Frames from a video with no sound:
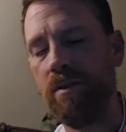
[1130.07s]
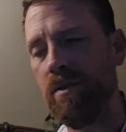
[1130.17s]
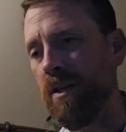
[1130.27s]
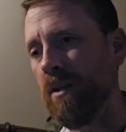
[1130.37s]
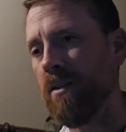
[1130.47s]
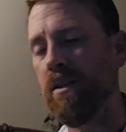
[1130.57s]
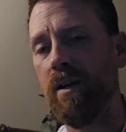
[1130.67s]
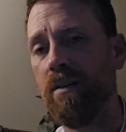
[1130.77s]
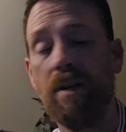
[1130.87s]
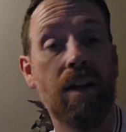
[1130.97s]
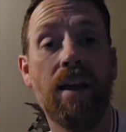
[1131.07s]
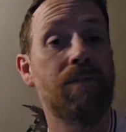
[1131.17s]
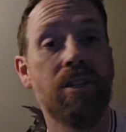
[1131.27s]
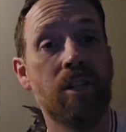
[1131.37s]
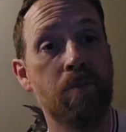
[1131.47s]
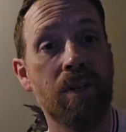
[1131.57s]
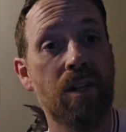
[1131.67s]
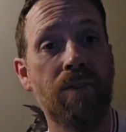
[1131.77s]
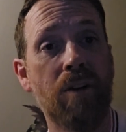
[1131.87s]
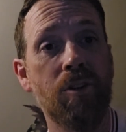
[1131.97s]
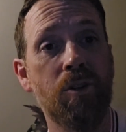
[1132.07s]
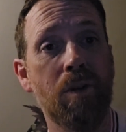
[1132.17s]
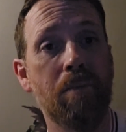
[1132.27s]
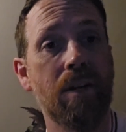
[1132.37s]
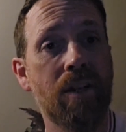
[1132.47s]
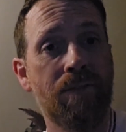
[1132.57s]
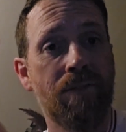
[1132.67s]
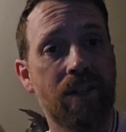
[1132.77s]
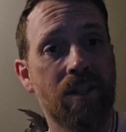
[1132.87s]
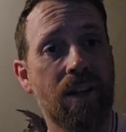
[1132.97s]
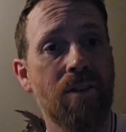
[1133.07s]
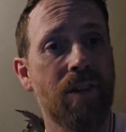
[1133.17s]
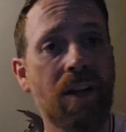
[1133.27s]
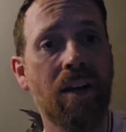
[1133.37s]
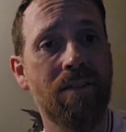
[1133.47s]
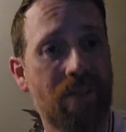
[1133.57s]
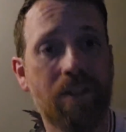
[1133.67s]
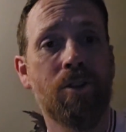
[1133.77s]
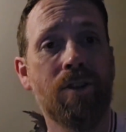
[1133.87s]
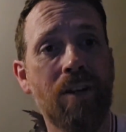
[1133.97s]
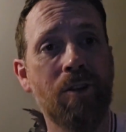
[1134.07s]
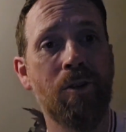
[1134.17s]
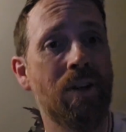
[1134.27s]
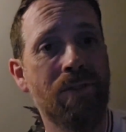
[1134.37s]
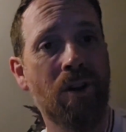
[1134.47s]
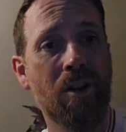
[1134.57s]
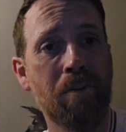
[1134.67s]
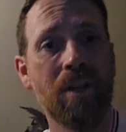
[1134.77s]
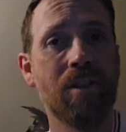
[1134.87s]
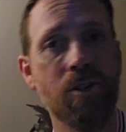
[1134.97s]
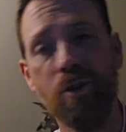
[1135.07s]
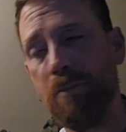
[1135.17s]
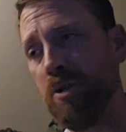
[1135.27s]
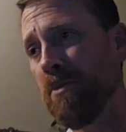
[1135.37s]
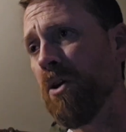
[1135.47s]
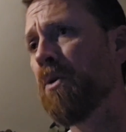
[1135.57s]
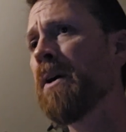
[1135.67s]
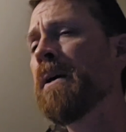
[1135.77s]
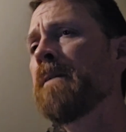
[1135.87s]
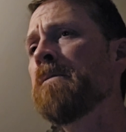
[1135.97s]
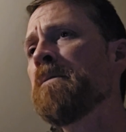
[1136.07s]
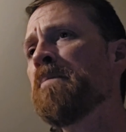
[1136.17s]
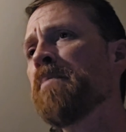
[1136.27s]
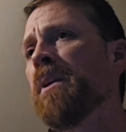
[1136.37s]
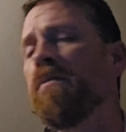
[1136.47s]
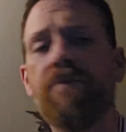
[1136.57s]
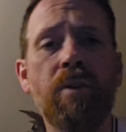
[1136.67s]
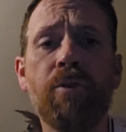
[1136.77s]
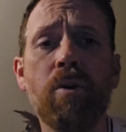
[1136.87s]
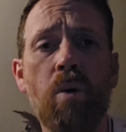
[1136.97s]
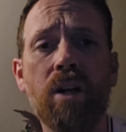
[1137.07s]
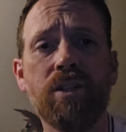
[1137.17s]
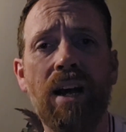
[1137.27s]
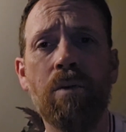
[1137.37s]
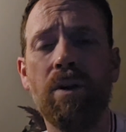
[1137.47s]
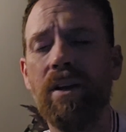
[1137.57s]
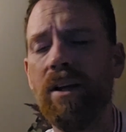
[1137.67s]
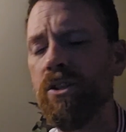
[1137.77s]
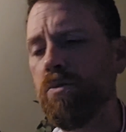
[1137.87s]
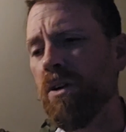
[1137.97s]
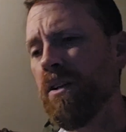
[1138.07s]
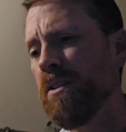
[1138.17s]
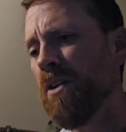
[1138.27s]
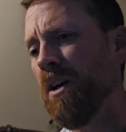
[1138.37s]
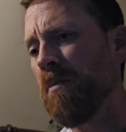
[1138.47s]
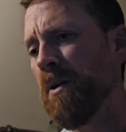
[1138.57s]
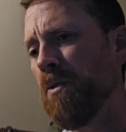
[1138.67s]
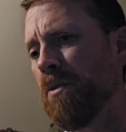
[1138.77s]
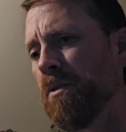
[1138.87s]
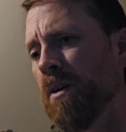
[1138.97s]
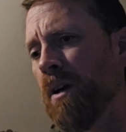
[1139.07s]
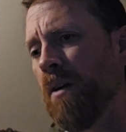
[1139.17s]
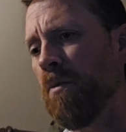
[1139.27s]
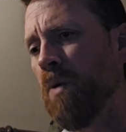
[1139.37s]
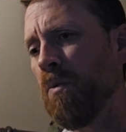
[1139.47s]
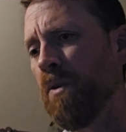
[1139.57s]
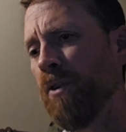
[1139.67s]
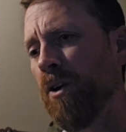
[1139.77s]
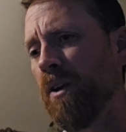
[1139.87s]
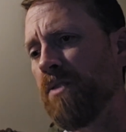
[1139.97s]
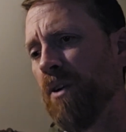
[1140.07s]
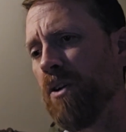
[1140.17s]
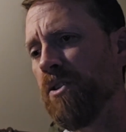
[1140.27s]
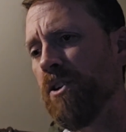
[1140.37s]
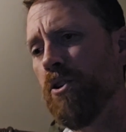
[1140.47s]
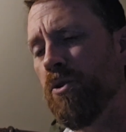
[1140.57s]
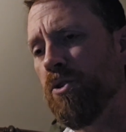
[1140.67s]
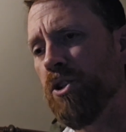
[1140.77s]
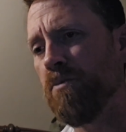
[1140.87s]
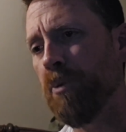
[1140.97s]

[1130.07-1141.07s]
that I'd have to teach myself how to do it. But if it's there, then I learned how to do it. If not, it'll be in the description below. Feel free to watch that one. I just wanted to talk about what we've heard as far as the news just